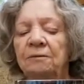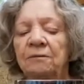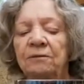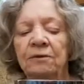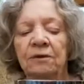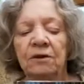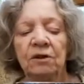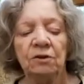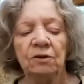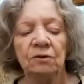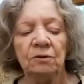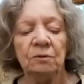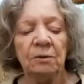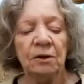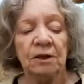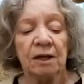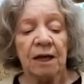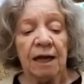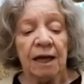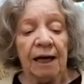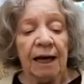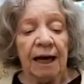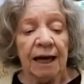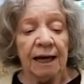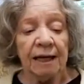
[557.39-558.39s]
I am
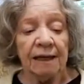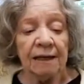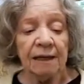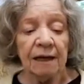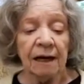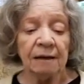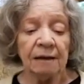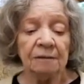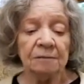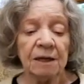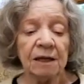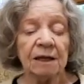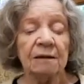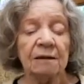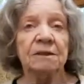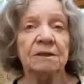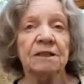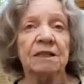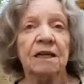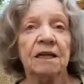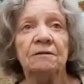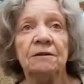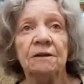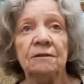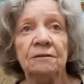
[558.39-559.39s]
ripe for a new book.
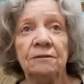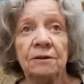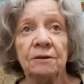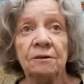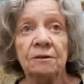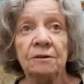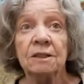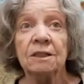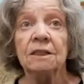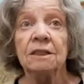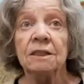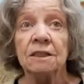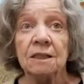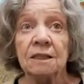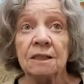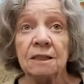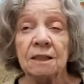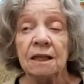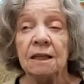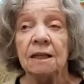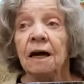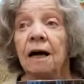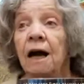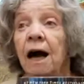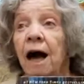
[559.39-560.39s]
And I'm
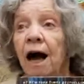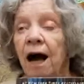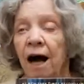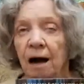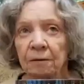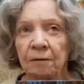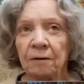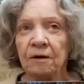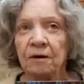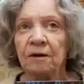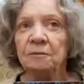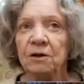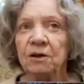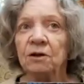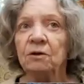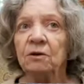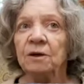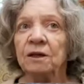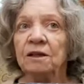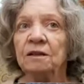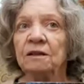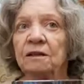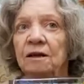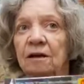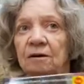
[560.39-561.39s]
sorry, folks, this is it.
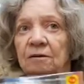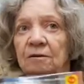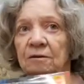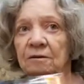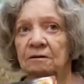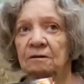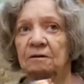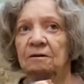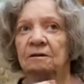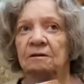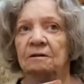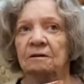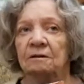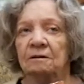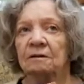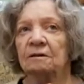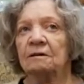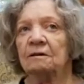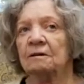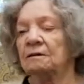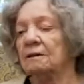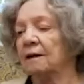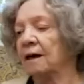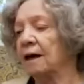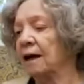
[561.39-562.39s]
I'm going to be quick, though.